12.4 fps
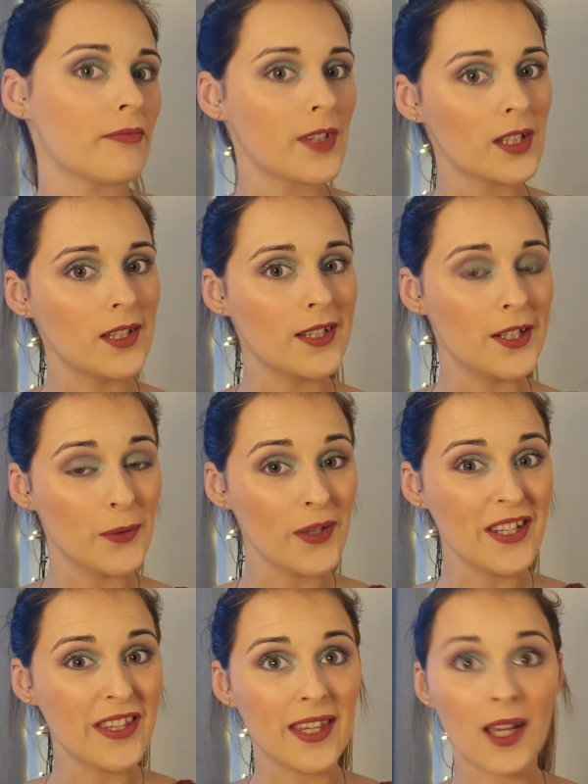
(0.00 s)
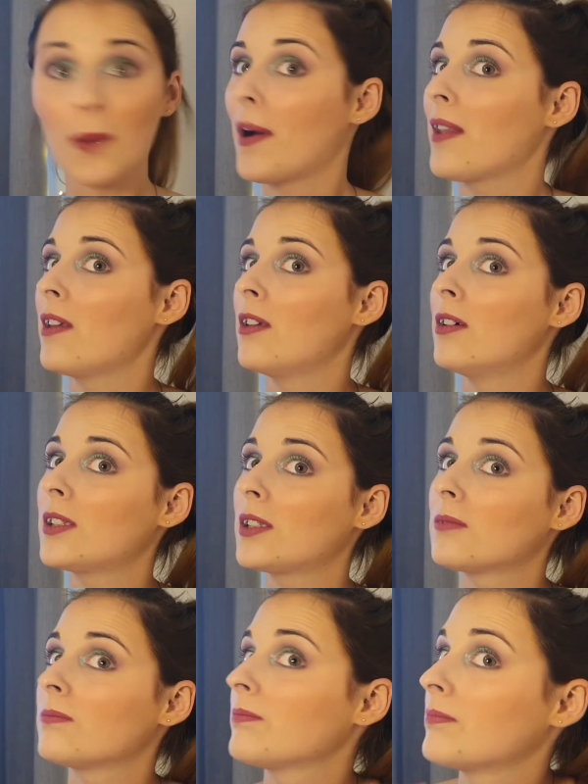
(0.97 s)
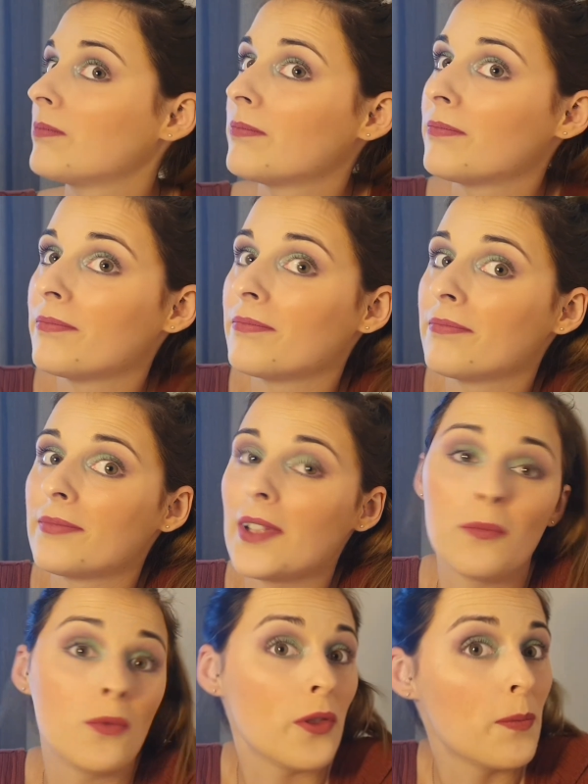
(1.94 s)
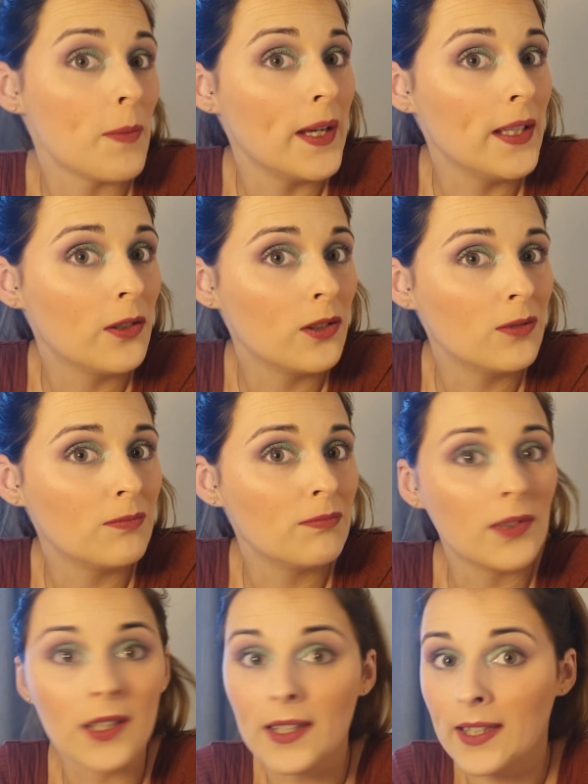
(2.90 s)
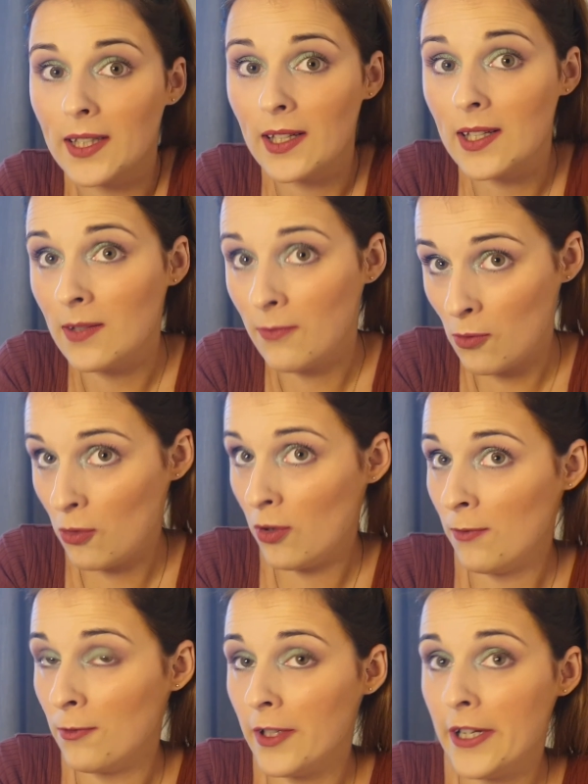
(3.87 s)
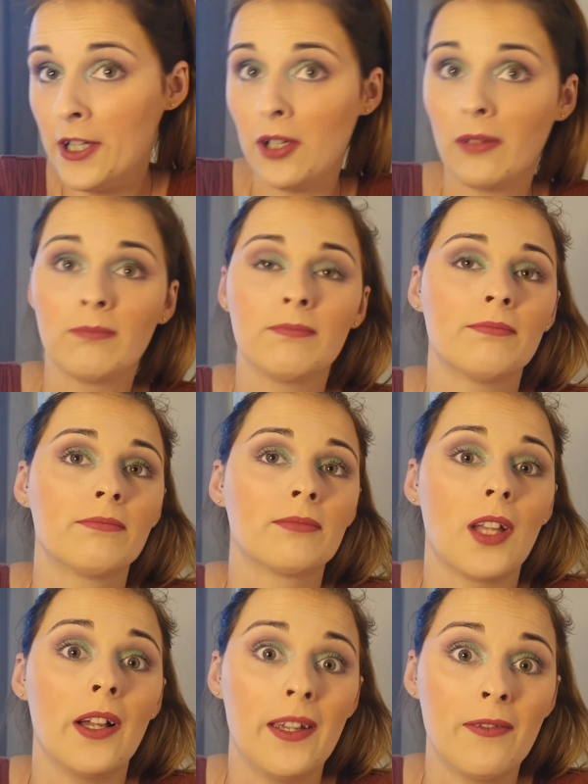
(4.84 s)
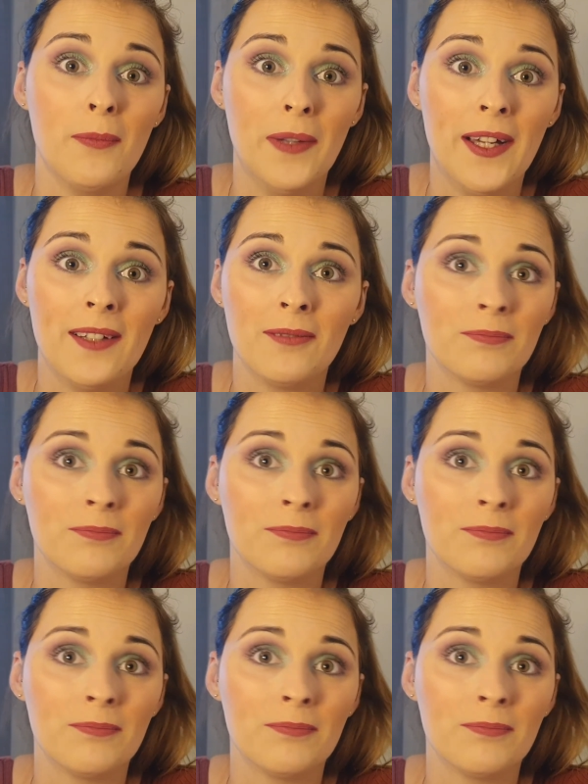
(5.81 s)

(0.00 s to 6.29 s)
So I don't know what you think about the look and what the makeup, like, it is full coverage. I give them that.